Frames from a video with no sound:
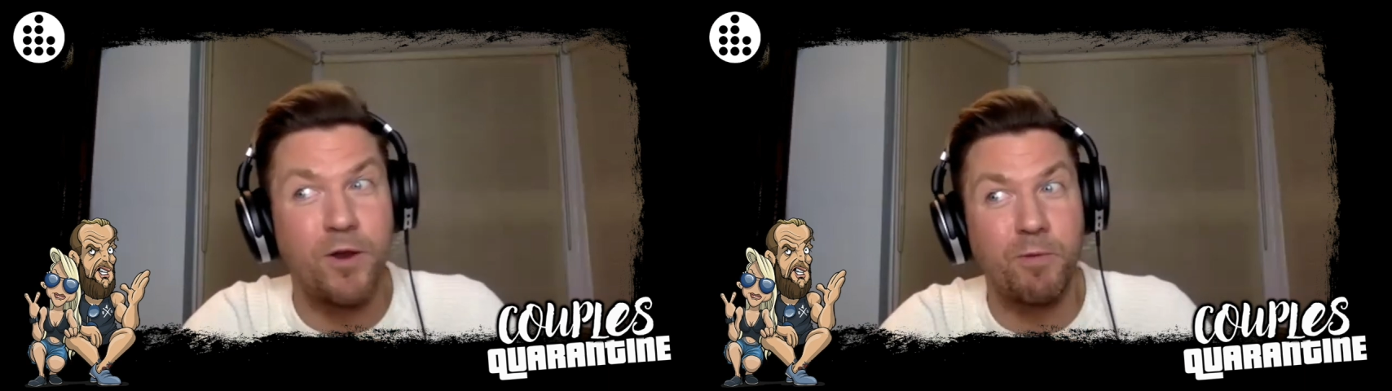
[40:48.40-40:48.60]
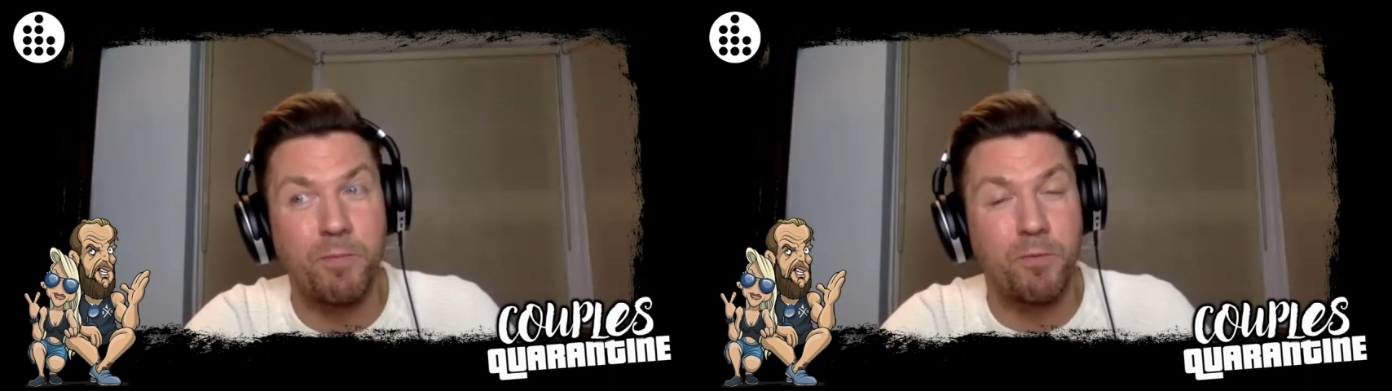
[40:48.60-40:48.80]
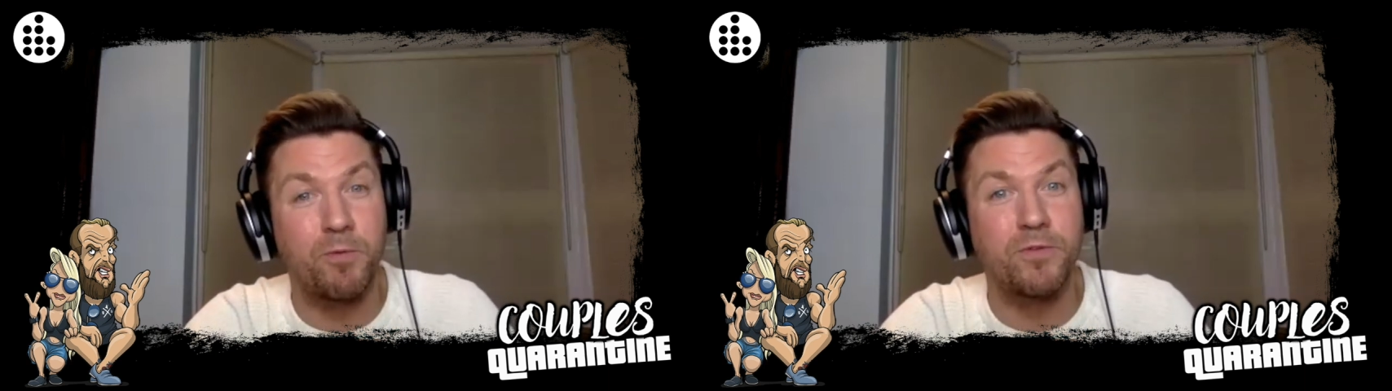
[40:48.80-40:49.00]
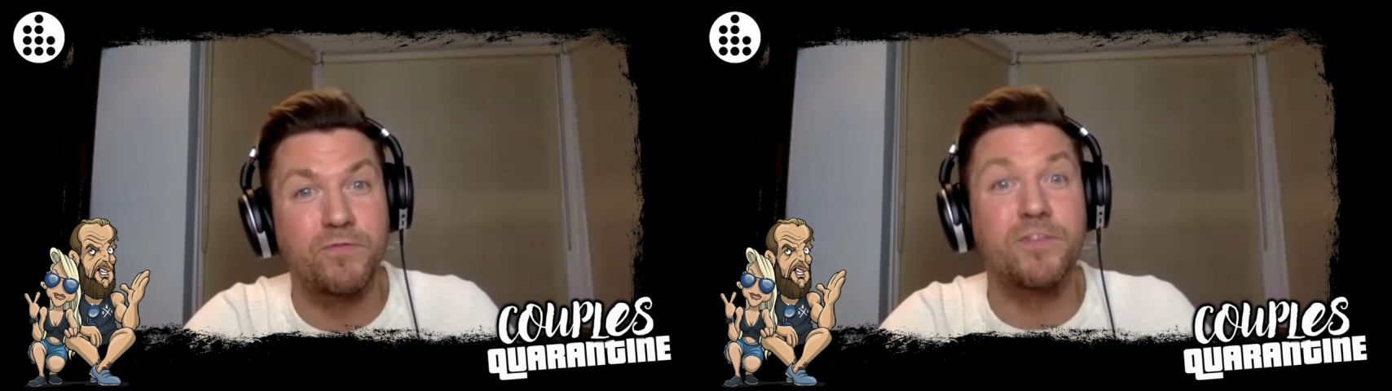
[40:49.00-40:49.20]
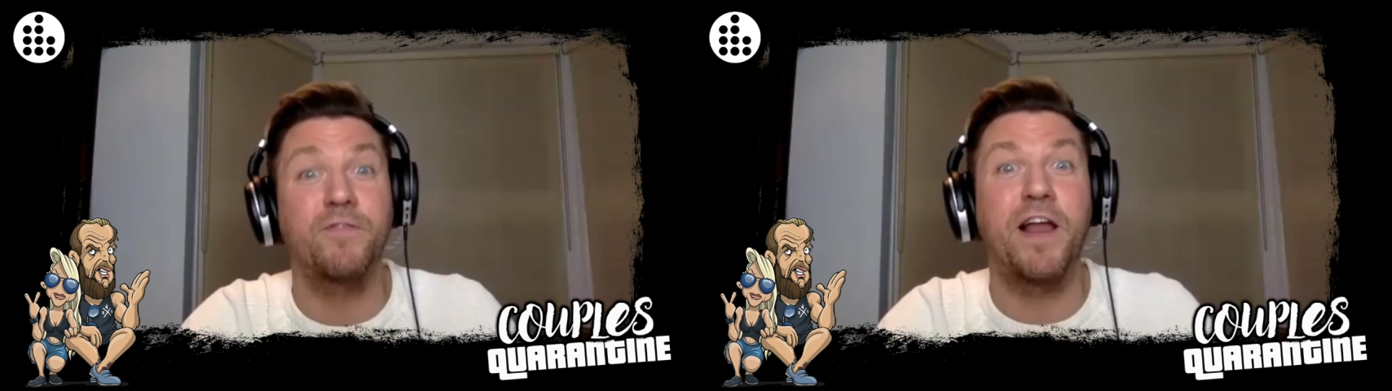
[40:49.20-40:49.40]
Speaker 1: of people
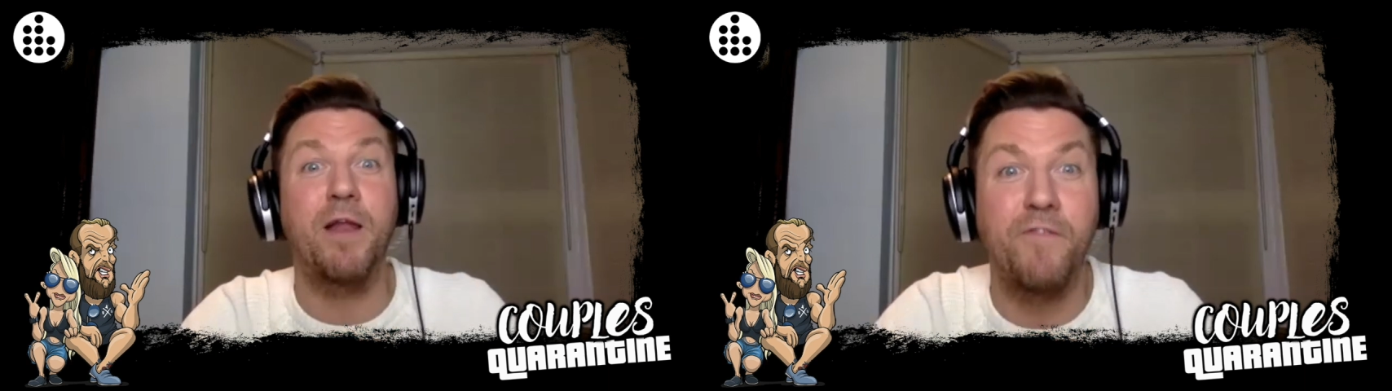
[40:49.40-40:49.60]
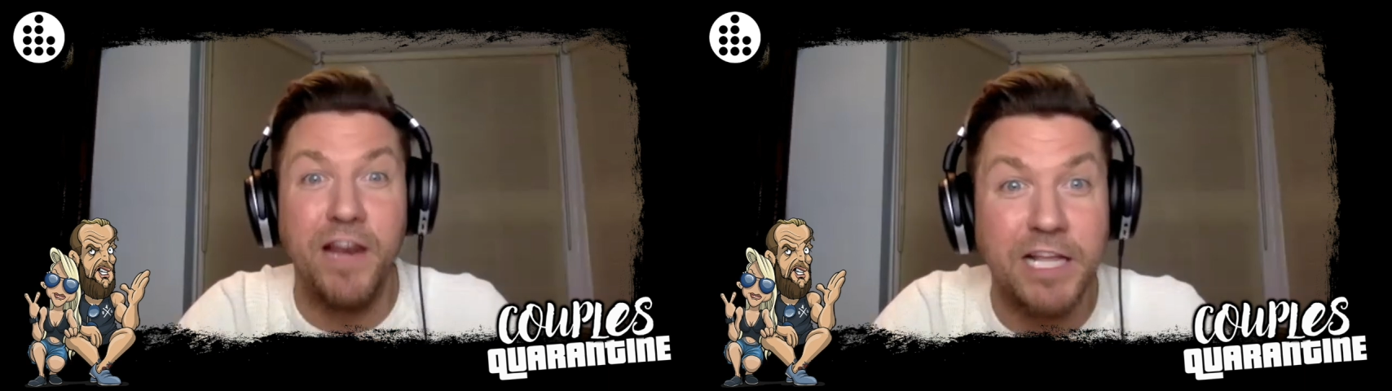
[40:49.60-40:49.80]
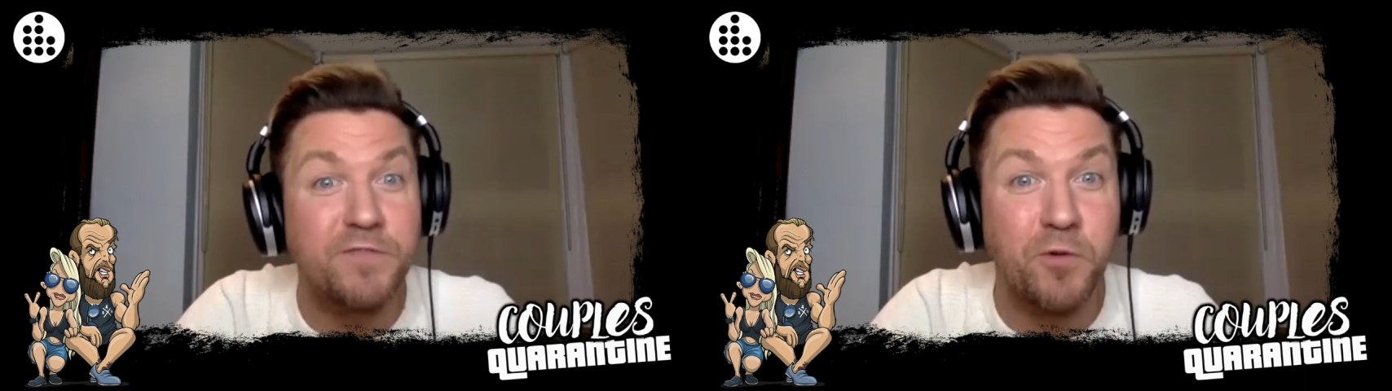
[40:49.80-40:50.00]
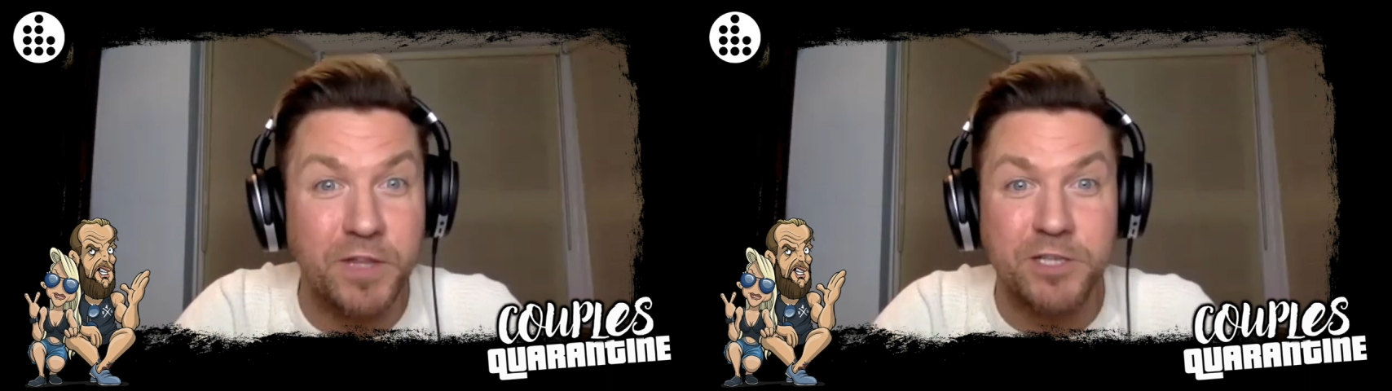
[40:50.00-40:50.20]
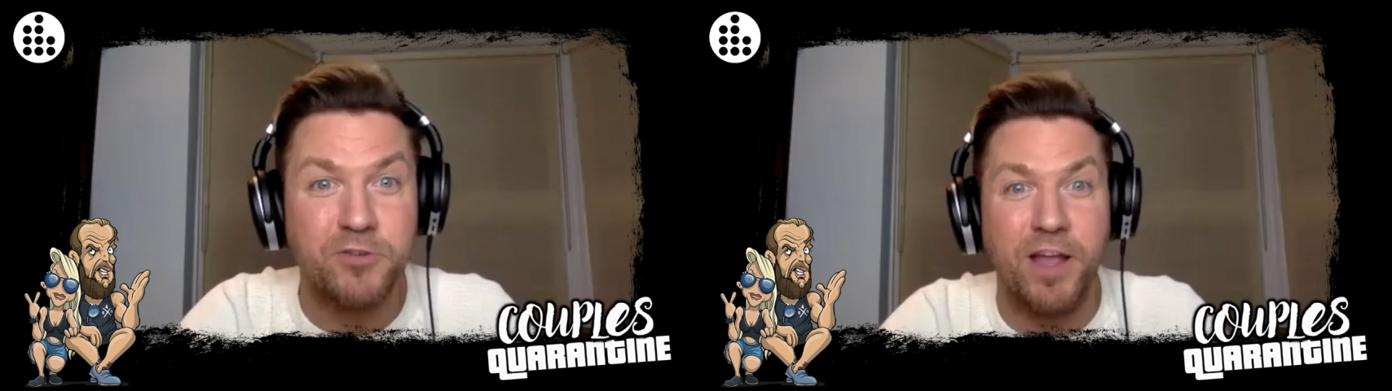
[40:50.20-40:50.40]
develop feelings for
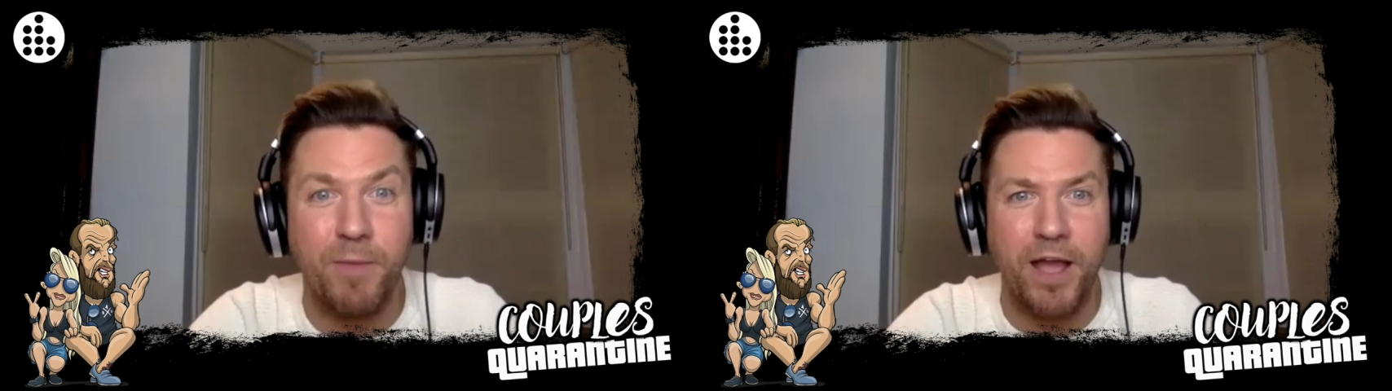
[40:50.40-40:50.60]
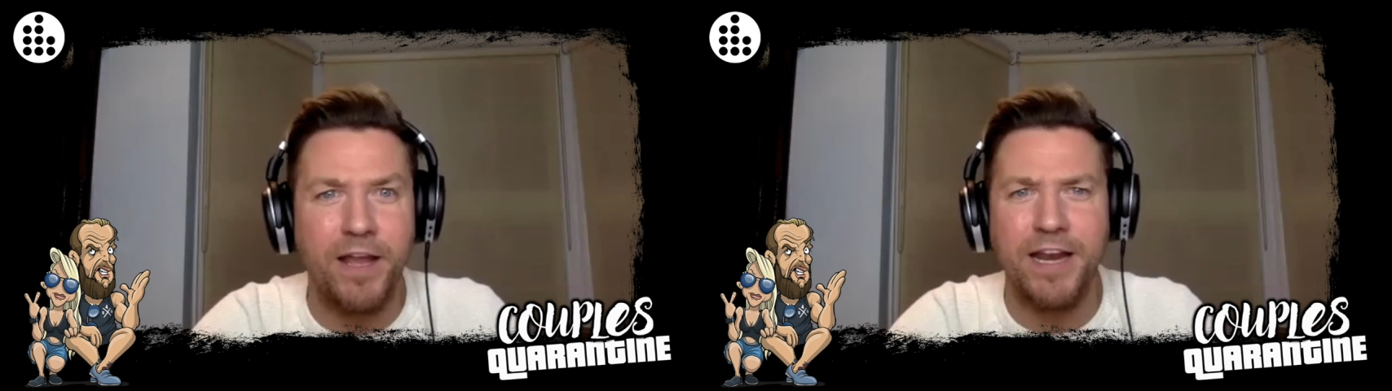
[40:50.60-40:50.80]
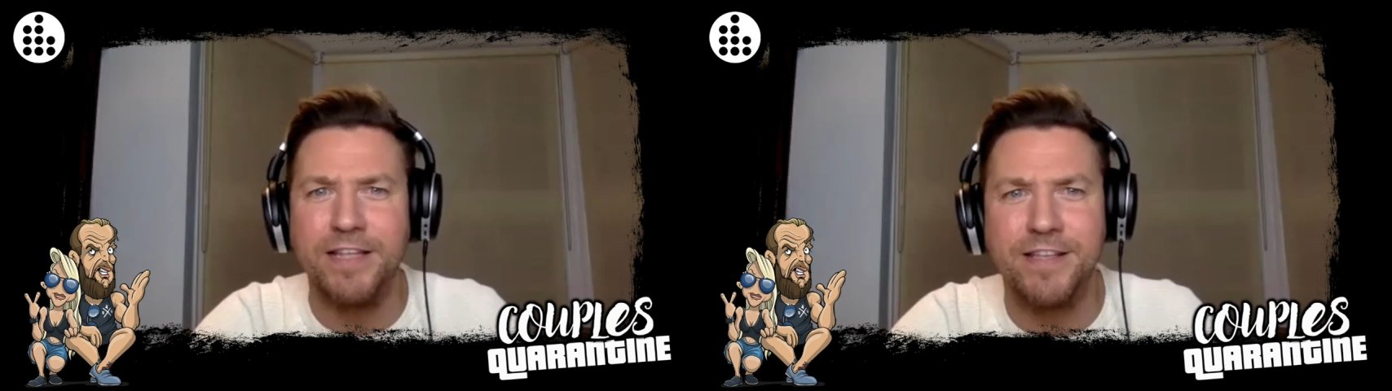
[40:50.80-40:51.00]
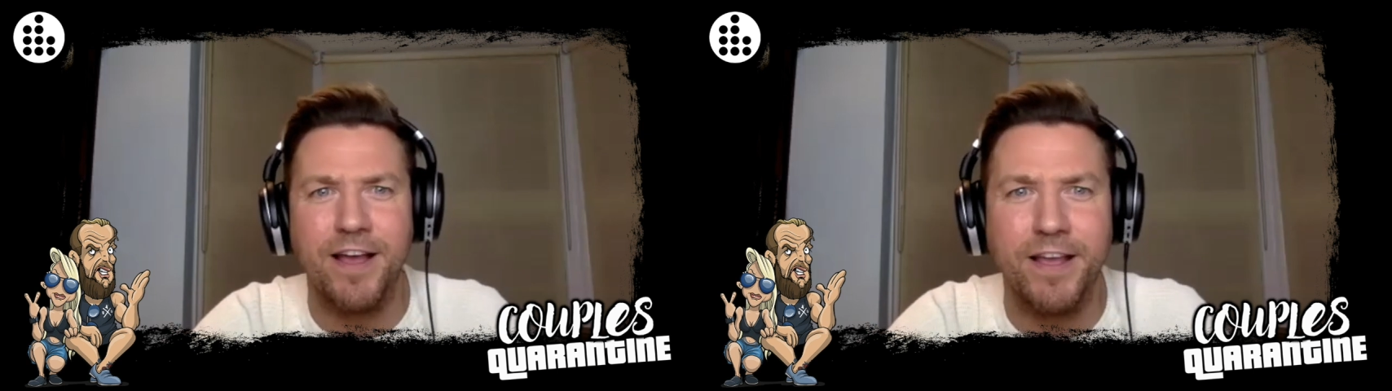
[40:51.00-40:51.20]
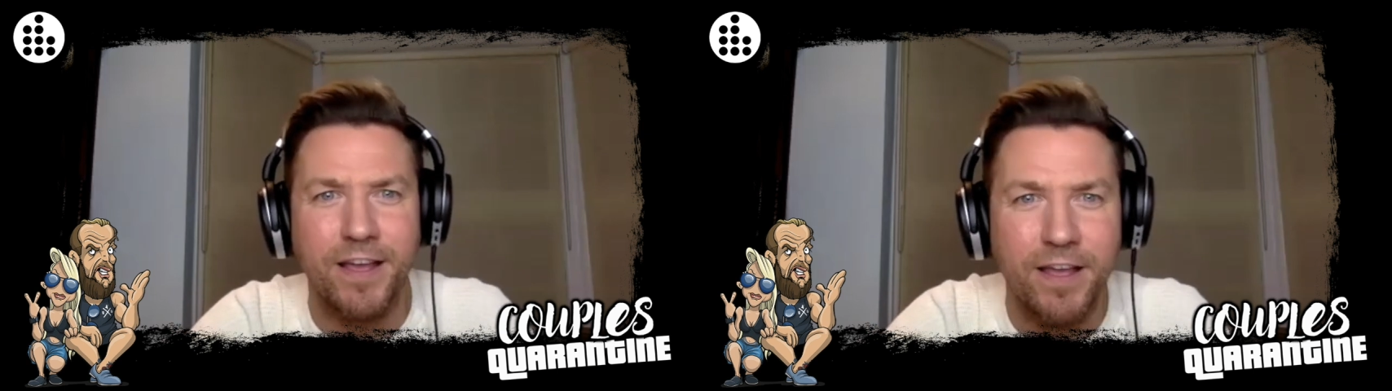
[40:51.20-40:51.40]
these straight men, and it's like